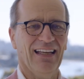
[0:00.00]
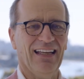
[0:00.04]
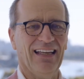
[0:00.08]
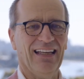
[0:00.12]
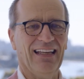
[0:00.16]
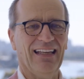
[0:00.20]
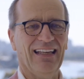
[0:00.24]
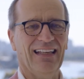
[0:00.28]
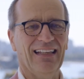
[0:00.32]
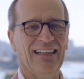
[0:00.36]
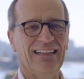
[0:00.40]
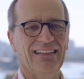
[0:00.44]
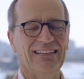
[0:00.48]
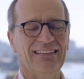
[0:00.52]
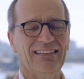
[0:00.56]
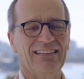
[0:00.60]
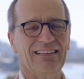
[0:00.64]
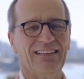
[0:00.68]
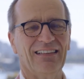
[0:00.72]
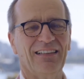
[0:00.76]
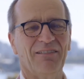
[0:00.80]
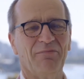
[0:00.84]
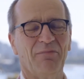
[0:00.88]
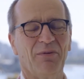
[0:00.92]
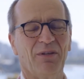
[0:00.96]
And
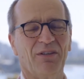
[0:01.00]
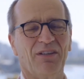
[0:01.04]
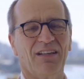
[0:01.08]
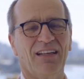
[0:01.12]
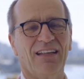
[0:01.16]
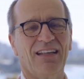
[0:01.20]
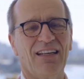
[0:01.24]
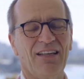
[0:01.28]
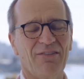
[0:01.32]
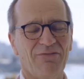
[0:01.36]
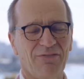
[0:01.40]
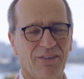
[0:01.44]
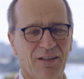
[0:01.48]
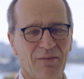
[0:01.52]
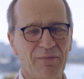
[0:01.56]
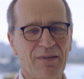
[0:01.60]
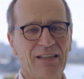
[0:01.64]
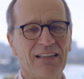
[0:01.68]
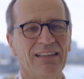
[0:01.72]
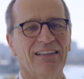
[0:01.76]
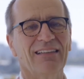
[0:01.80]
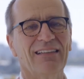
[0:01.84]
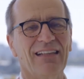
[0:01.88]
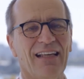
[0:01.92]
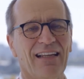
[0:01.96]
but if I'm
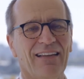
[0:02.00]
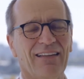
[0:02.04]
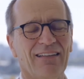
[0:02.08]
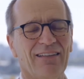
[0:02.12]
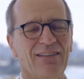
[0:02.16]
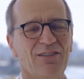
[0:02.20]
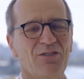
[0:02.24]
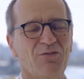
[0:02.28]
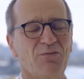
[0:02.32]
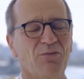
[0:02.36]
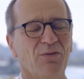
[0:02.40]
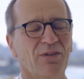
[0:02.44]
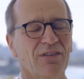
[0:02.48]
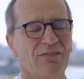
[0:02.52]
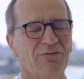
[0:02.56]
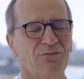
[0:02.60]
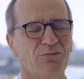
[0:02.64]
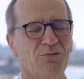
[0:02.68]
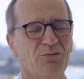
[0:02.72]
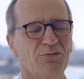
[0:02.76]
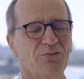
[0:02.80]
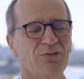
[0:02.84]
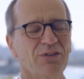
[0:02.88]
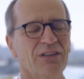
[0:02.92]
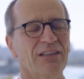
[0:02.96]
in the Netherlands, what
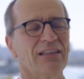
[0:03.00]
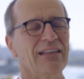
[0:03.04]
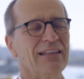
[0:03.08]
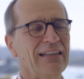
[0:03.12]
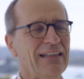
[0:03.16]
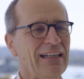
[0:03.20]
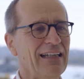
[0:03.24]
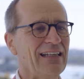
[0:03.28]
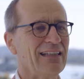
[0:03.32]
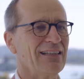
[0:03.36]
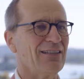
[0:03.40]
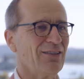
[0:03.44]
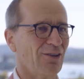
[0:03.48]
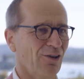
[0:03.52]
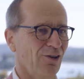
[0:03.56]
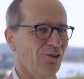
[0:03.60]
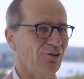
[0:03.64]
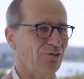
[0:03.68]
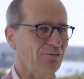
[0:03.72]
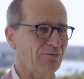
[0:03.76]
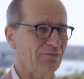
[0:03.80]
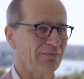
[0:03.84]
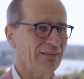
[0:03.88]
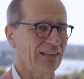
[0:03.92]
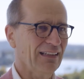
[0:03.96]
really hits
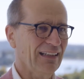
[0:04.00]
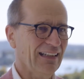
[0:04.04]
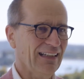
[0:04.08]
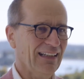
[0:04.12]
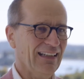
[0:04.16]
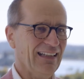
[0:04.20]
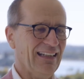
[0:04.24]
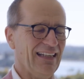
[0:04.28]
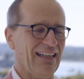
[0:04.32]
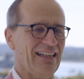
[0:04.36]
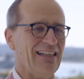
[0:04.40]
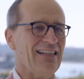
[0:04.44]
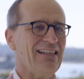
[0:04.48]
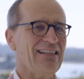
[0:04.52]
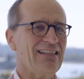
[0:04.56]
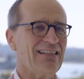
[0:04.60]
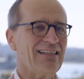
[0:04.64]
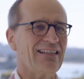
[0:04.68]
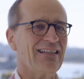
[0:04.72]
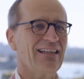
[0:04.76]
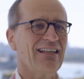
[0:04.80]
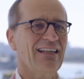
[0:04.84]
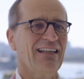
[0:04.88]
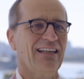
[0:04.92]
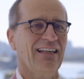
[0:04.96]
home
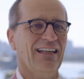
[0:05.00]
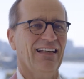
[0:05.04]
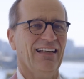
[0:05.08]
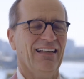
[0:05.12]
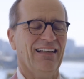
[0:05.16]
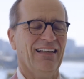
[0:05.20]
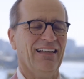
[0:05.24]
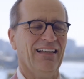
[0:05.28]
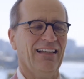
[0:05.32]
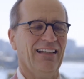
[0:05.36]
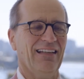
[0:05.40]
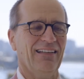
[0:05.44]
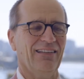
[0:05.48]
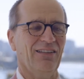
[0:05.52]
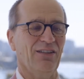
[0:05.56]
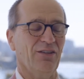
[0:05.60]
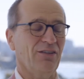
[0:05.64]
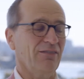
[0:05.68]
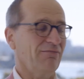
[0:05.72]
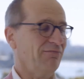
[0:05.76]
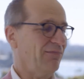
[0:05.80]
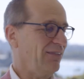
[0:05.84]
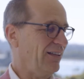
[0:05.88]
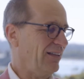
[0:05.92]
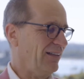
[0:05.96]
is uh,
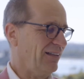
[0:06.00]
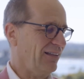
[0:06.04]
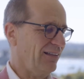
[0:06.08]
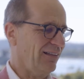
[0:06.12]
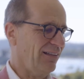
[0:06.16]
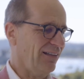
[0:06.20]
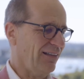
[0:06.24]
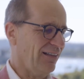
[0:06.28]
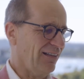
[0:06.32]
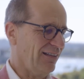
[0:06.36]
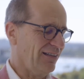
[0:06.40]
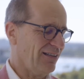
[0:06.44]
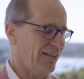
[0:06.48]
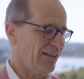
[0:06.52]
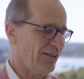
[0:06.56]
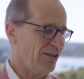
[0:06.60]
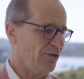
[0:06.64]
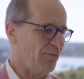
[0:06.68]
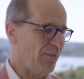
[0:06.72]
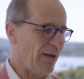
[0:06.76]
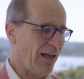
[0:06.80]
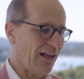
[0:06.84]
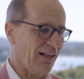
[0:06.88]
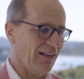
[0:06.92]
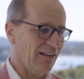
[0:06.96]
the, the the
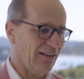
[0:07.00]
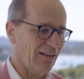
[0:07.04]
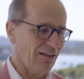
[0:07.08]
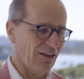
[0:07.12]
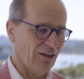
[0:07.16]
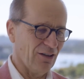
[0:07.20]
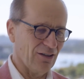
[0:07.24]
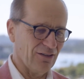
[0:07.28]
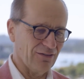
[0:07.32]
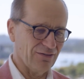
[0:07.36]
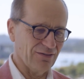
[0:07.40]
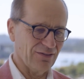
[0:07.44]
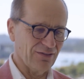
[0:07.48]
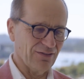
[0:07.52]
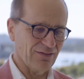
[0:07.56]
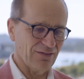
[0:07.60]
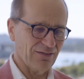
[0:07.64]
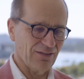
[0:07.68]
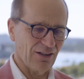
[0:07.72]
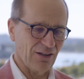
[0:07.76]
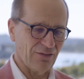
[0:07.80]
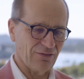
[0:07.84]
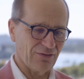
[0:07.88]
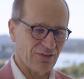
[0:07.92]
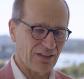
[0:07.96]
smell of
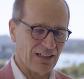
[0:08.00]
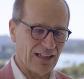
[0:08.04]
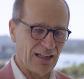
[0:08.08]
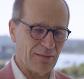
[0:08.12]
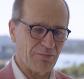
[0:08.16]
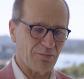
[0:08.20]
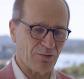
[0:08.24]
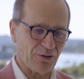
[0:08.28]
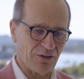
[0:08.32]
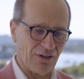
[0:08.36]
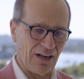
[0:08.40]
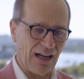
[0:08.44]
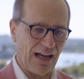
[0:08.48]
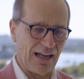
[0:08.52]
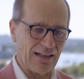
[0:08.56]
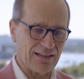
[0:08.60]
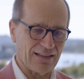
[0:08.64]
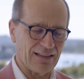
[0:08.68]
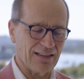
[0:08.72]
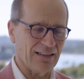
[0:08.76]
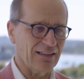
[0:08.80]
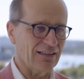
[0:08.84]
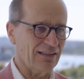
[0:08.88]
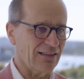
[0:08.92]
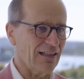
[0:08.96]
of clipped
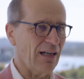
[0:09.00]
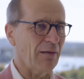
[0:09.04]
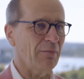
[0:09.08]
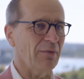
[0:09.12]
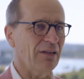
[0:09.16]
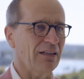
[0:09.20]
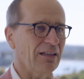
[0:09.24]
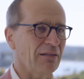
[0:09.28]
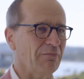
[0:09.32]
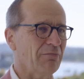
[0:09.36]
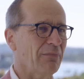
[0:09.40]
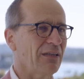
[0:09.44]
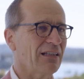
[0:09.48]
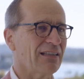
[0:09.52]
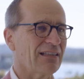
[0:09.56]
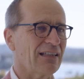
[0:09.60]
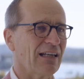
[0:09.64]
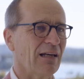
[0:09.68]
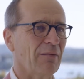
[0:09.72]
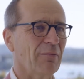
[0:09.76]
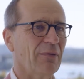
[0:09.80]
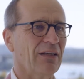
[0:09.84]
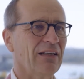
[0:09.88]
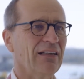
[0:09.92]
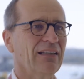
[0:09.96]
grass in the summer, in
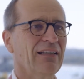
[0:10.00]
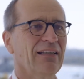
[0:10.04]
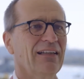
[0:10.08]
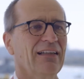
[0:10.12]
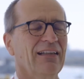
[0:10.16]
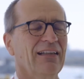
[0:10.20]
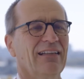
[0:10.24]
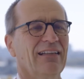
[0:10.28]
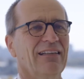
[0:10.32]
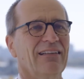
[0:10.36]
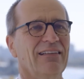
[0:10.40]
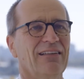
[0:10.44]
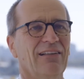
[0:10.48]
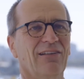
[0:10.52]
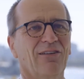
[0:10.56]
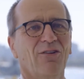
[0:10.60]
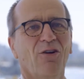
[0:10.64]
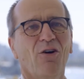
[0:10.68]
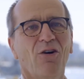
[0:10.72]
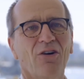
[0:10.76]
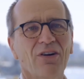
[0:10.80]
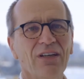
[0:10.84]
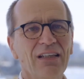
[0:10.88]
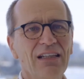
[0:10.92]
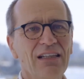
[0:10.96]
midsummer, the
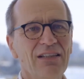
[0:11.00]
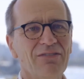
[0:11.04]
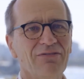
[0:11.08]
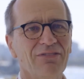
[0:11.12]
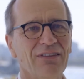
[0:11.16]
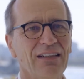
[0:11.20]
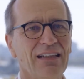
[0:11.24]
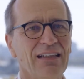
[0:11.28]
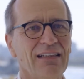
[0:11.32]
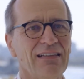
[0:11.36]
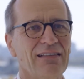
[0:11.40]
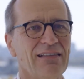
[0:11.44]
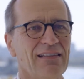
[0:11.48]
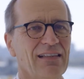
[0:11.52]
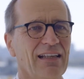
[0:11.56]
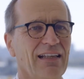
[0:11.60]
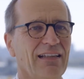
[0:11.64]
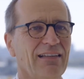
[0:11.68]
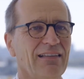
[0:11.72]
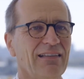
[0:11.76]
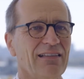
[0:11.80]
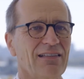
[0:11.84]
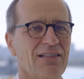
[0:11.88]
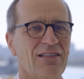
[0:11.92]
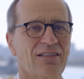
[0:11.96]
long evenings,
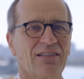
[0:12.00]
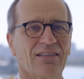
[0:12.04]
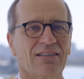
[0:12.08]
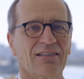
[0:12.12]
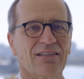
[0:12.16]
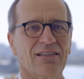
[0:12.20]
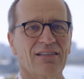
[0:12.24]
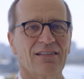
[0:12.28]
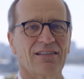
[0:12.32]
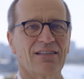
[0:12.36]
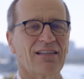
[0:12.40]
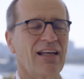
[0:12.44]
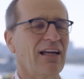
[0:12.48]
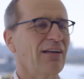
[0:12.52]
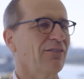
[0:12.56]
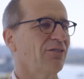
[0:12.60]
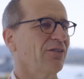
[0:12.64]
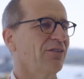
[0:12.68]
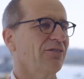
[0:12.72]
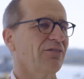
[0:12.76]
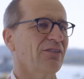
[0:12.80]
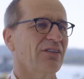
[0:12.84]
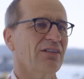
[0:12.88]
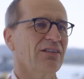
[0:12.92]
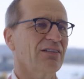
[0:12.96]
and the the sound
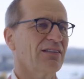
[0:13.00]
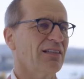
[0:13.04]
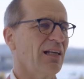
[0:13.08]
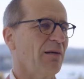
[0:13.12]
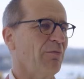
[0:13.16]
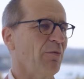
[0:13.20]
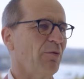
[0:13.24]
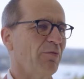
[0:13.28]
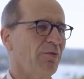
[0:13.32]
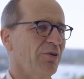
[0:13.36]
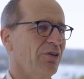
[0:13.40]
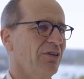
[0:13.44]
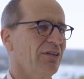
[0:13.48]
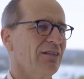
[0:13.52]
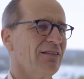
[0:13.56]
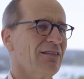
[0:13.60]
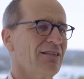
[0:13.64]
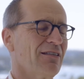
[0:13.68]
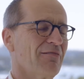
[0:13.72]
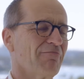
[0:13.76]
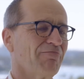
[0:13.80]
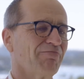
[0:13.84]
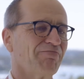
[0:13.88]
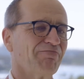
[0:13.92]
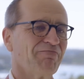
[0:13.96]
of the summer
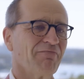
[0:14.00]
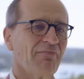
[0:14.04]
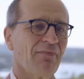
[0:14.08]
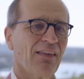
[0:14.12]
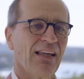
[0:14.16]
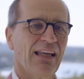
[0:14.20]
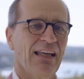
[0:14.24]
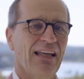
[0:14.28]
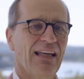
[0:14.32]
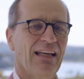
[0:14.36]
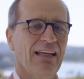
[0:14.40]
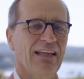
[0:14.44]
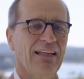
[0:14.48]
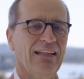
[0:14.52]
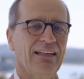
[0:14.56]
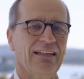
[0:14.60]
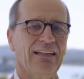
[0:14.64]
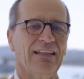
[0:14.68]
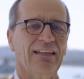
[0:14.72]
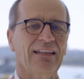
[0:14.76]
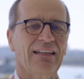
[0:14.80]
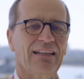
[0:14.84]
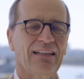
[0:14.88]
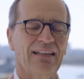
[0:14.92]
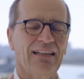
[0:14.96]
birds.
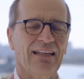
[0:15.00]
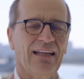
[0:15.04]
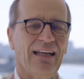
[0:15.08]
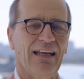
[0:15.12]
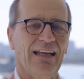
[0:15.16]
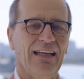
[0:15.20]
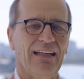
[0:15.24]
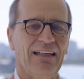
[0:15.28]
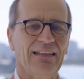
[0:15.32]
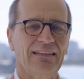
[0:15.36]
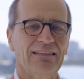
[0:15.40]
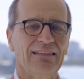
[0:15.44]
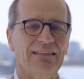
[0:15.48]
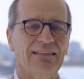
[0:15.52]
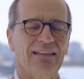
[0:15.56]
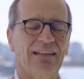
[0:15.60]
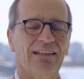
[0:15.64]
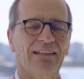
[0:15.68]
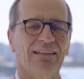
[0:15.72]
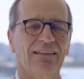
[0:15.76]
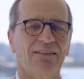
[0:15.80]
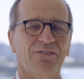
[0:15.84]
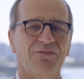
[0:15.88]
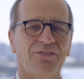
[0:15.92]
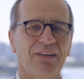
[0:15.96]
Uh, and
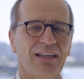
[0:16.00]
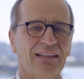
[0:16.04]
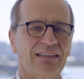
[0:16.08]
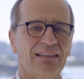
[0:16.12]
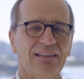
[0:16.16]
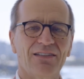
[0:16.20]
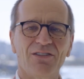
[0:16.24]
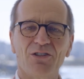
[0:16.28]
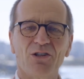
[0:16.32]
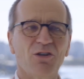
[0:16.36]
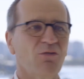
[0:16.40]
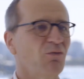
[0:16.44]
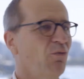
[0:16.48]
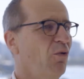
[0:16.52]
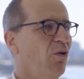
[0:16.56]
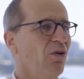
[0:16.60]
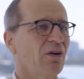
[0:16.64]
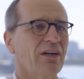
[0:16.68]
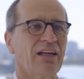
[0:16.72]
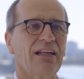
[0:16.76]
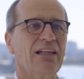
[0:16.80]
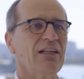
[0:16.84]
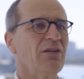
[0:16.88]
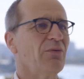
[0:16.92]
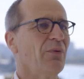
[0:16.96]
the fact that you can
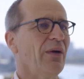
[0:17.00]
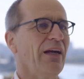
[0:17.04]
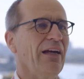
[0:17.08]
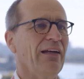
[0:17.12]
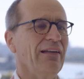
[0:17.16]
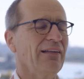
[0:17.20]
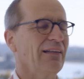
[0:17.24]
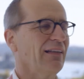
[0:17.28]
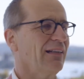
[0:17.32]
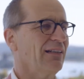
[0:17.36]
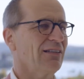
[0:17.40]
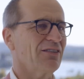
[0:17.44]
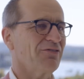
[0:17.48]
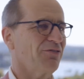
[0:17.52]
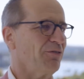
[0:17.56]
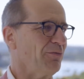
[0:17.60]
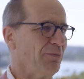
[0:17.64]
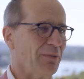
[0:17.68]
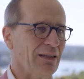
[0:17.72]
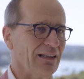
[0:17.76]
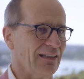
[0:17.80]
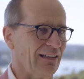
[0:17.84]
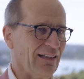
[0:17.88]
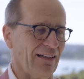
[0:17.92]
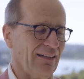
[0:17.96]
walk anywhere, that it's
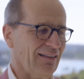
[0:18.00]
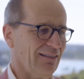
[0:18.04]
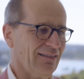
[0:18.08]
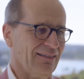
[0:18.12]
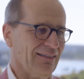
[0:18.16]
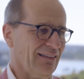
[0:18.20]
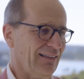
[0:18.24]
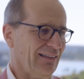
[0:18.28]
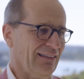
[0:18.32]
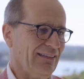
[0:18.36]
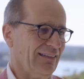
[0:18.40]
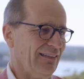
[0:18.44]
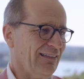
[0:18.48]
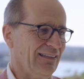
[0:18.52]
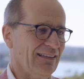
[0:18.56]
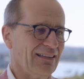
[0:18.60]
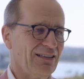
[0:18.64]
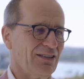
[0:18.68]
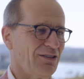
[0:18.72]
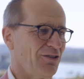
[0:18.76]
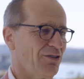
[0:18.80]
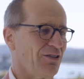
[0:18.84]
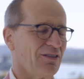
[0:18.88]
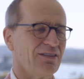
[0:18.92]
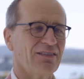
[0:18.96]
familiar, I,
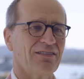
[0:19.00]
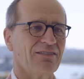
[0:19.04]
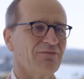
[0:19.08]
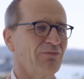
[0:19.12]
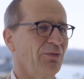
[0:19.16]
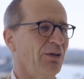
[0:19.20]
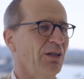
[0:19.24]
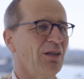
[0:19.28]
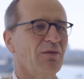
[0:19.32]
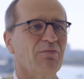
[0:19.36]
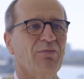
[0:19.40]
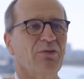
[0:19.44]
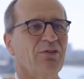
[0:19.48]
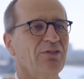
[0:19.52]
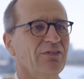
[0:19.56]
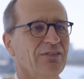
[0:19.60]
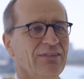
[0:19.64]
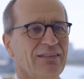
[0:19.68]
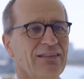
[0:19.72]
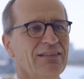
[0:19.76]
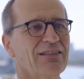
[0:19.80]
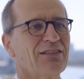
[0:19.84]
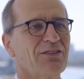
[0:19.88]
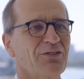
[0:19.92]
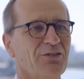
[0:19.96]
it's just where you're born.
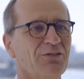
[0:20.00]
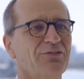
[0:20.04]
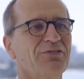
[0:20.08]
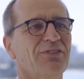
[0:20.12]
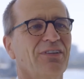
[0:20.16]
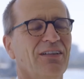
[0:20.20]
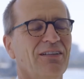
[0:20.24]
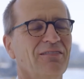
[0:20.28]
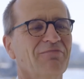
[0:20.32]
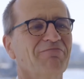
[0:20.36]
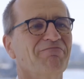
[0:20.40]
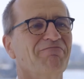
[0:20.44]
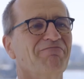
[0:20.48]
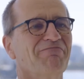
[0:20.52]
It's good fun.